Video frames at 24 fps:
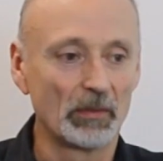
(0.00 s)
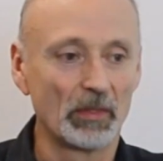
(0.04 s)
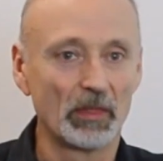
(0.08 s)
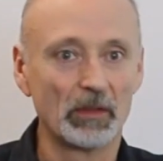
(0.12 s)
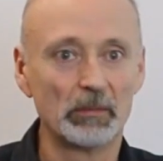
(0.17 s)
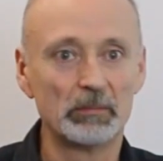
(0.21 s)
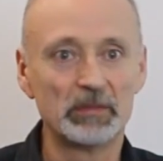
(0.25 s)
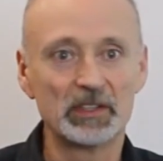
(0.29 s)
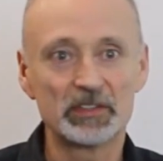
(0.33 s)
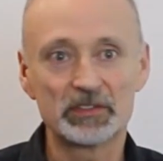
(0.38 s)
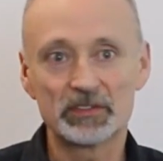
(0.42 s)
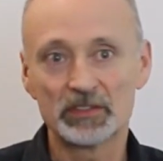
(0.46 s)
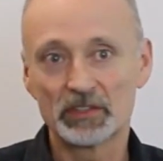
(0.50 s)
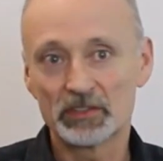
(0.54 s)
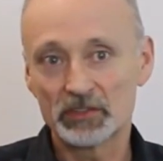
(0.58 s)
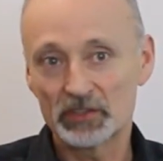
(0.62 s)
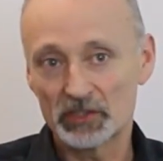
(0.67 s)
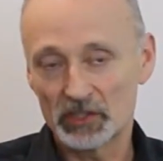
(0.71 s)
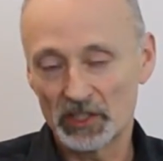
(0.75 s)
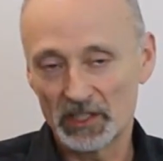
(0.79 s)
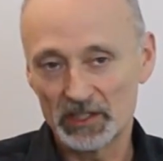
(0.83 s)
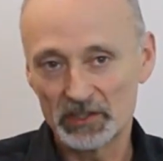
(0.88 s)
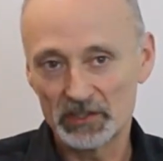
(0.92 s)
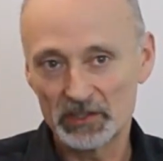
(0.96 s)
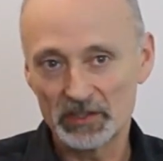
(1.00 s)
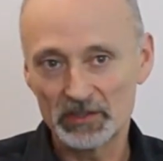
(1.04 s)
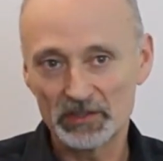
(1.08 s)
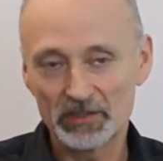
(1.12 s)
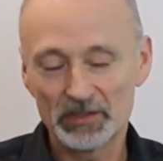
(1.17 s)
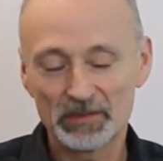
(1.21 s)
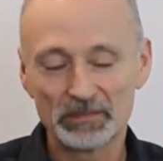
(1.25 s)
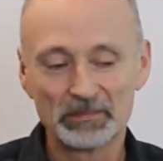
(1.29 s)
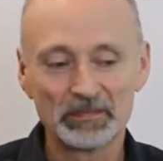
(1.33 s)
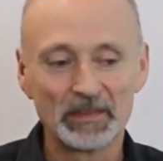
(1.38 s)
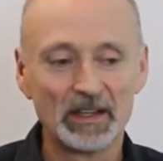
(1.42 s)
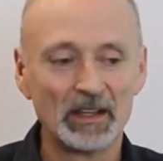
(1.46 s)
The business changes,
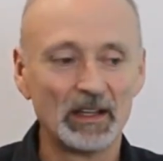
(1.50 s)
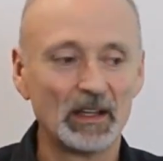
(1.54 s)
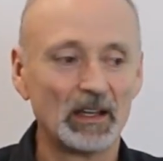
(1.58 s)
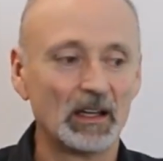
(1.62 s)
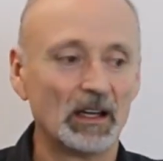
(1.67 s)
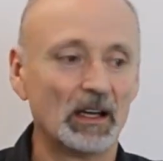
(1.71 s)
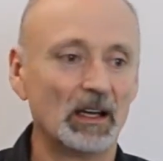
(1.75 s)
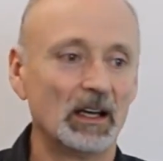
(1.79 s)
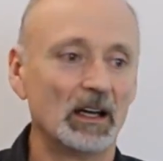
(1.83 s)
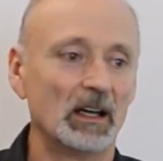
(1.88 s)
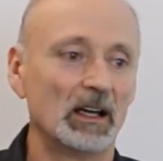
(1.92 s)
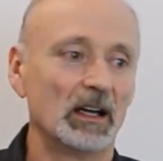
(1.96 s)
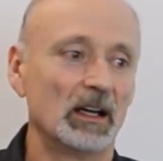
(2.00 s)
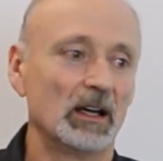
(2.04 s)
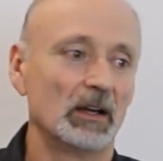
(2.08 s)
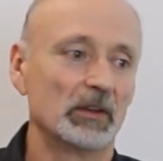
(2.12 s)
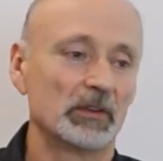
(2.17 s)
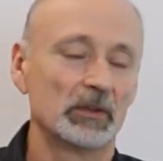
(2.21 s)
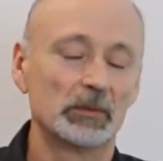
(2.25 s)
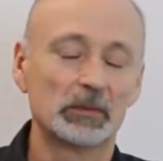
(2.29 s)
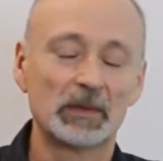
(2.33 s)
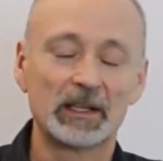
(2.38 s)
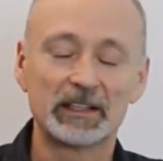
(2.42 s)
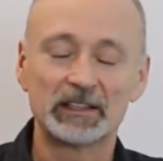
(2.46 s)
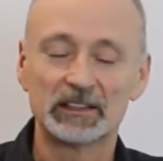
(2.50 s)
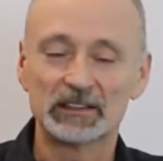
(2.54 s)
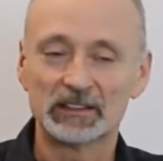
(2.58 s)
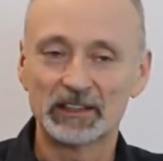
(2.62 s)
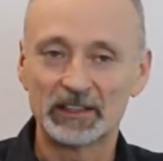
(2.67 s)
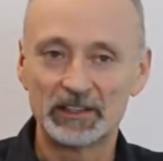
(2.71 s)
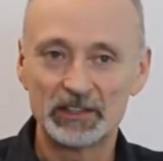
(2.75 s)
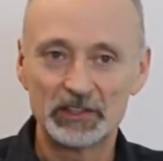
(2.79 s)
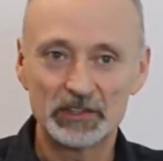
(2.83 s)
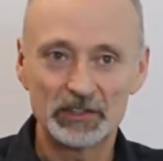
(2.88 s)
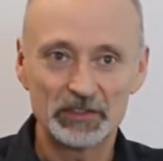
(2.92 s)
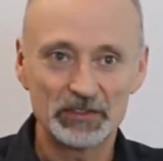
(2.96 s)
uh, the
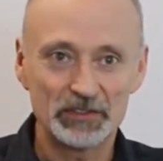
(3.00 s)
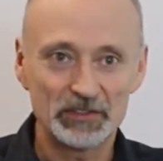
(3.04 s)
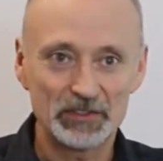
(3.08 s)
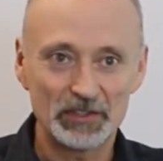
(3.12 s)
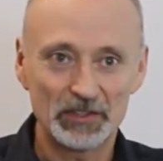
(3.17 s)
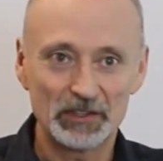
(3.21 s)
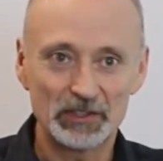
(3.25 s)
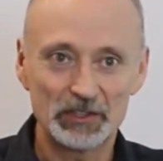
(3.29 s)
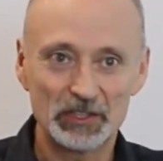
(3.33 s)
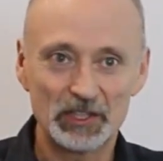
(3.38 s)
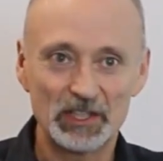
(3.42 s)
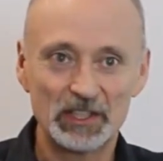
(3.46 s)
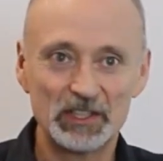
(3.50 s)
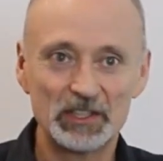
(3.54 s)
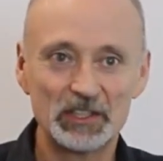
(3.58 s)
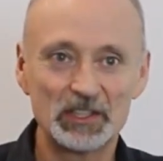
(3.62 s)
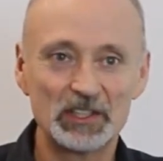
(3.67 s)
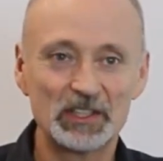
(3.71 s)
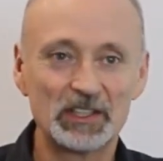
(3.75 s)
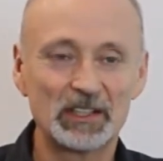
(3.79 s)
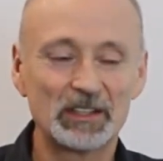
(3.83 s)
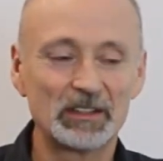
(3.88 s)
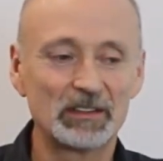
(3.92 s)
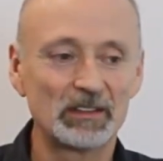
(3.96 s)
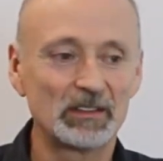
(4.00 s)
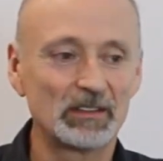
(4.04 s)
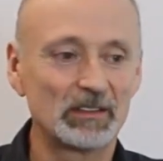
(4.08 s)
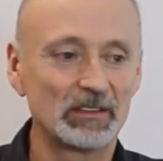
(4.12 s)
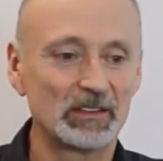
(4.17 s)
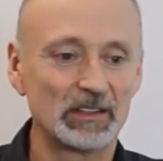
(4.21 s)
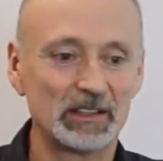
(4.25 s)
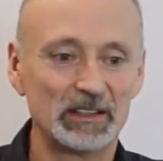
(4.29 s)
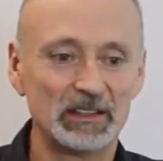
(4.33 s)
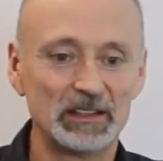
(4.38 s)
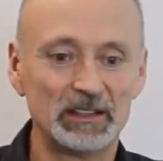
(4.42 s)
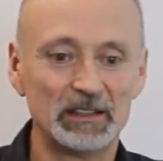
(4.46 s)
regulations are changing,
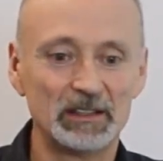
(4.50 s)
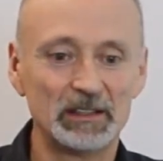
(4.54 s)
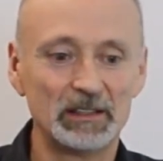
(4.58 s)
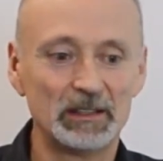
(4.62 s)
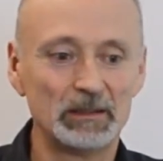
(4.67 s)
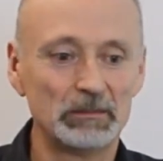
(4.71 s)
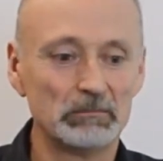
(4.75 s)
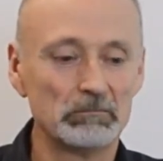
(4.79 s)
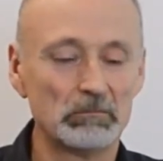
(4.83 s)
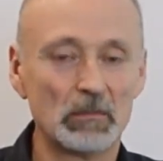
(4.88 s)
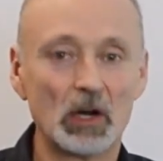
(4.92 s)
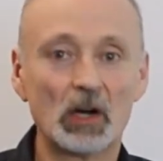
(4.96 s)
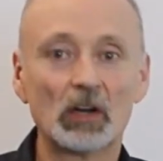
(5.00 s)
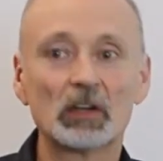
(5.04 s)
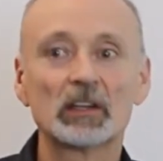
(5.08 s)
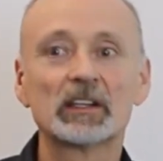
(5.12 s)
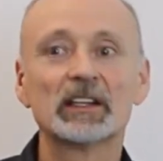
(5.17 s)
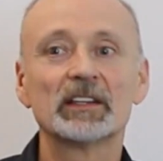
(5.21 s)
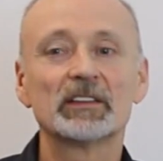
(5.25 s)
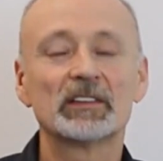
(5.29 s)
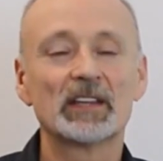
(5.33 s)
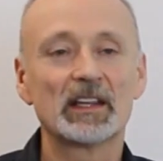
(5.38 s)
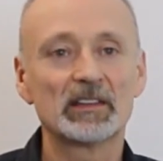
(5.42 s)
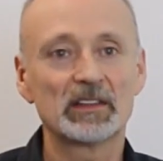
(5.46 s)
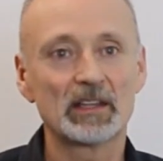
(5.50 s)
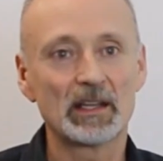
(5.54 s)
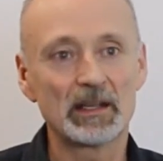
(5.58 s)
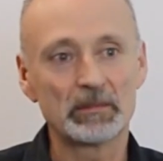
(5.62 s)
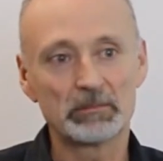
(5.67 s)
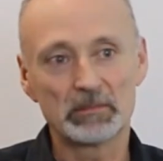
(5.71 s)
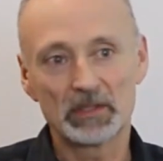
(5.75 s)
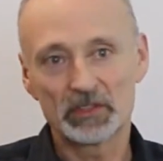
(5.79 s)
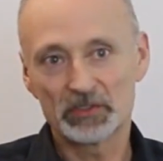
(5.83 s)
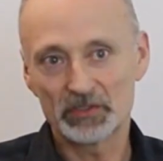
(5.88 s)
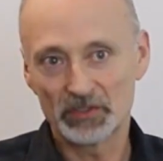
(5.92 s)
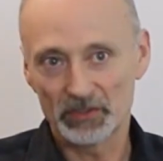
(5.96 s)
the market that
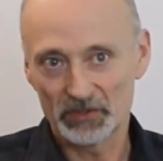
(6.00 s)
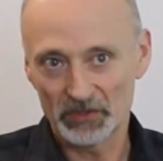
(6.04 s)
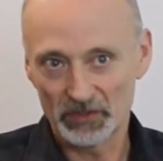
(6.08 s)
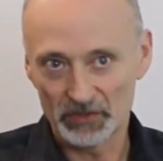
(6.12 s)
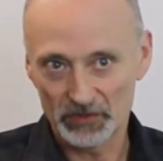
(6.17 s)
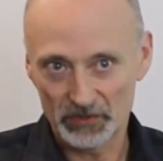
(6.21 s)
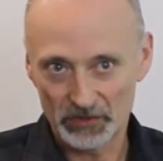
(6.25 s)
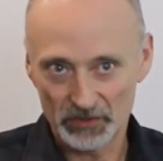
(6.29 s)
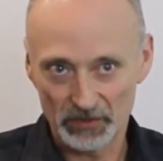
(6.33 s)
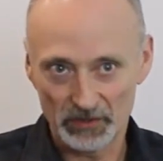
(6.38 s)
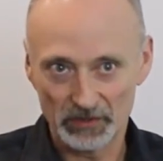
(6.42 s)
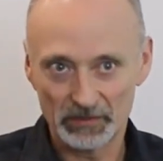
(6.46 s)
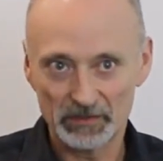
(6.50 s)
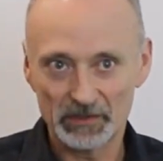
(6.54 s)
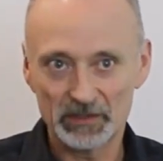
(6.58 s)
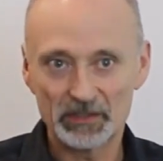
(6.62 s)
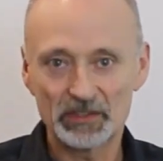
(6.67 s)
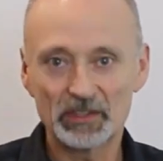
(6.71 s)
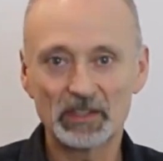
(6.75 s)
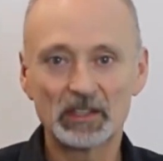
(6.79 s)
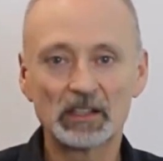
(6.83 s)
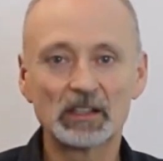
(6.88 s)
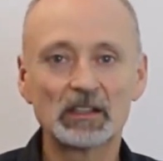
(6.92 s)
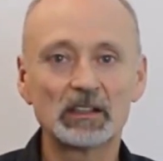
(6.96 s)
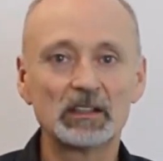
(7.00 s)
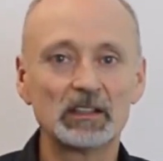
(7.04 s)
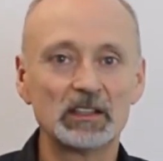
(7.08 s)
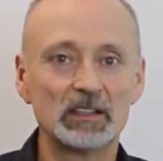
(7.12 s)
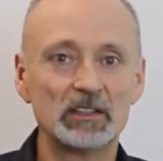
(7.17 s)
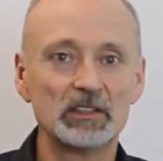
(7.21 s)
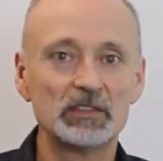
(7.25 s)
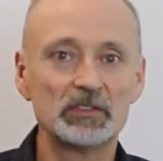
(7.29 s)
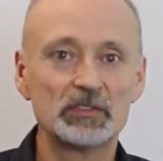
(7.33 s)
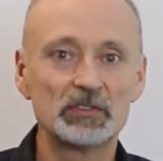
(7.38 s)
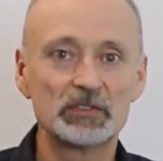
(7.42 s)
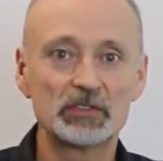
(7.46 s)
that business is servicing
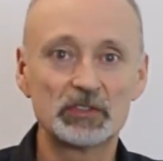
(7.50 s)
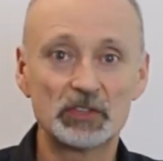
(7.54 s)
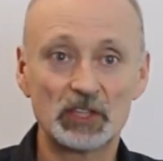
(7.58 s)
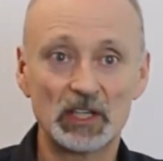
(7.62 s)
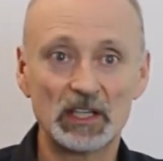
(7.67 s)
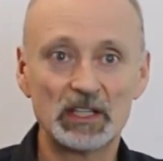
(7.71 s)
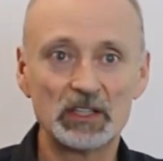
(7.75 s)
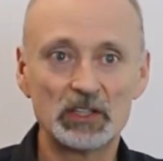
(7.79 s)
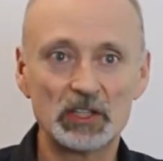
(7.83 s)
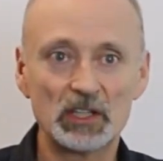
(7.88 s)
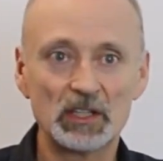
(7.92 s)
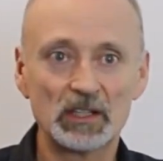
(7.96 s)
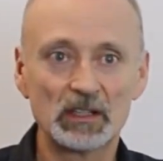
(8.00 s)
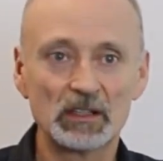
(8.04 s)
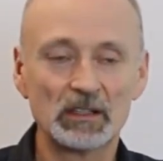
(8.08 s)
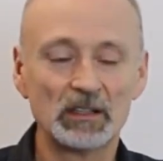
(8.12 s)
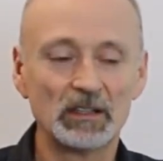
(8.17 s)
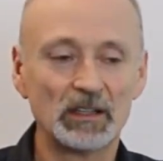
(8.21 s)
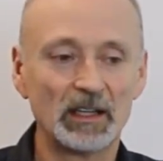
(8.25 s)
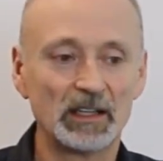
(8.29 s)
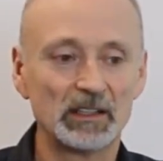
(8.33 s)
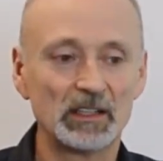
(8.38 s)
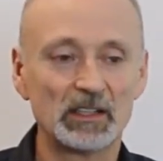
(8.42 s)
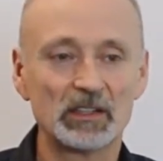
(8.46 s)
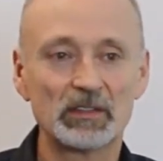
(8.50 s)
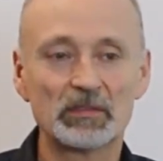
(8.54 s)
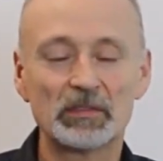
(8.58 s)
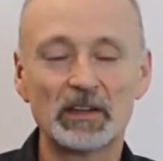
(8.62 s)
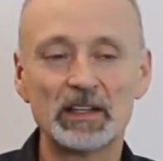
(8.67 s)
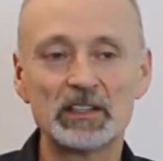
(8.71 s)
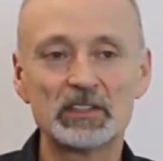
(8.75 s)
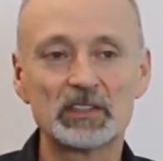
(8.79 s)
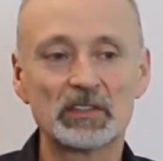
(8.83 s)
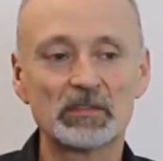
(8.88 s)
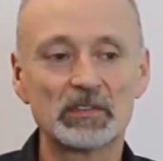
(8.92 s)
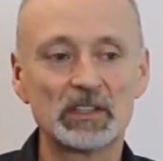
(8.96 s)
is changing, and in the
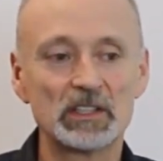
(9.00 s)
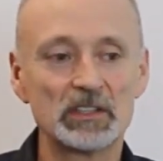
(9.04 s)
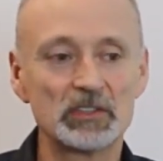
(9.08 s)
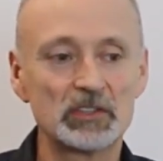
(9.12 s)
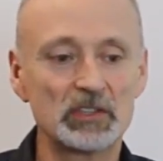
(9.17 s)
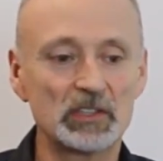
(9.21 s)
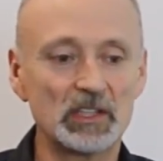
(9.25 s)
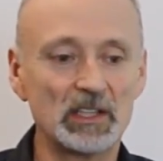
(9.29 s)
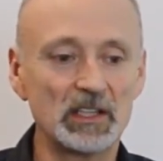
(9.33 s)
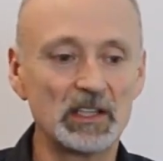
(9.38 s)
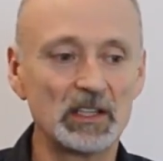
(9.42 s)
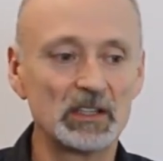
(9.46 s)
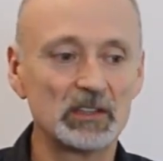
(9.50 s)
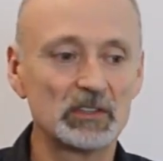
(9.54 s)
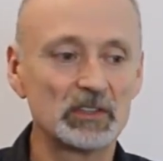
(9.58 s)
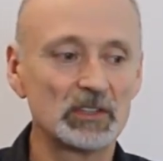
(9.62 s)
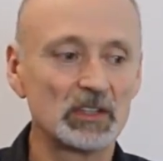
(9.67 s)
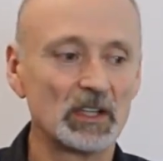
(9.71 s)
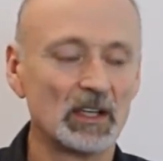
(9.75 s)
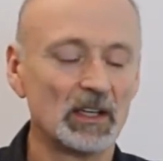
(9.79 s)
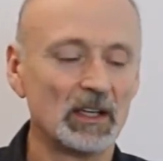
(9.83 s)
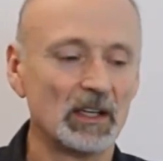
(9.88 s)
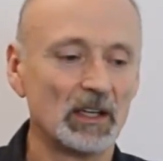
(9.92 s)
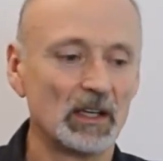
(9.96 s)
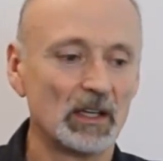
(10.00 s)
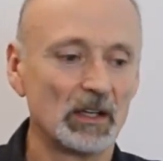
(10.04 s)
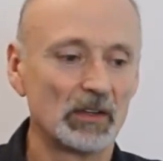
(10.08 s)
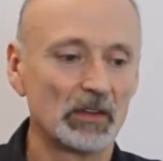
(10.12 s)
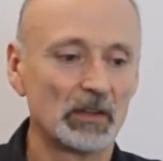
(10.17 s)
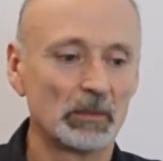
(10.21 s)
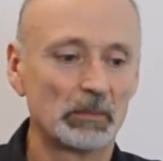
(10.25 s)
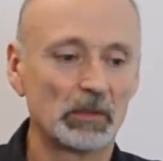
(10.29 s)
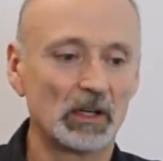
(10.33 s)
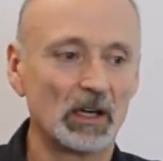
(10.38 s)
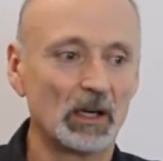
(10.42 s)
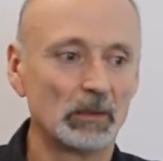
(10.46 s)
face of these change,
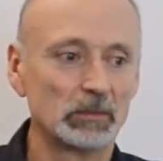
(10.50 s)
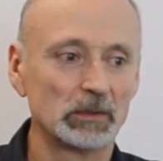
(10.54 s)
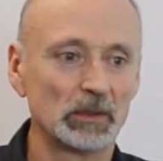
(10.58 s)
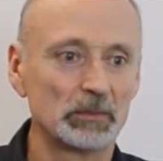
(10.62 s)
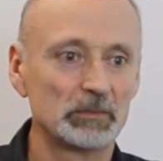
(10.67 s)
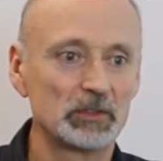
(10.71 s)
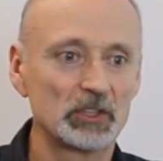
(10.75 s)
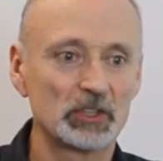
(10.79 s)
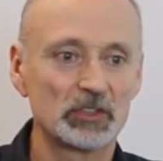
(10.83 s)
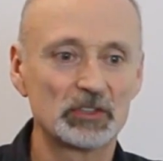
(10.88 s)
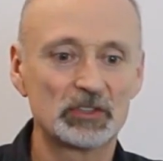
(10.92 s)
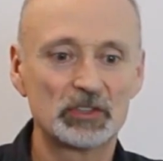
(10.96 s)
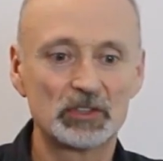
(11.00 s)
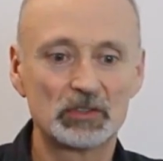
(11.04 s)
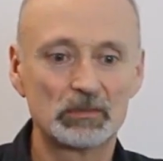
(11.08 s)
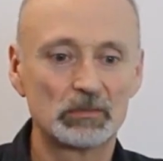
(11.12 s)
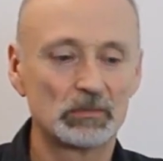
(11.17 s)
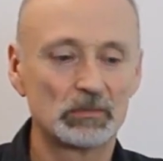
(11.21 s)
the problem just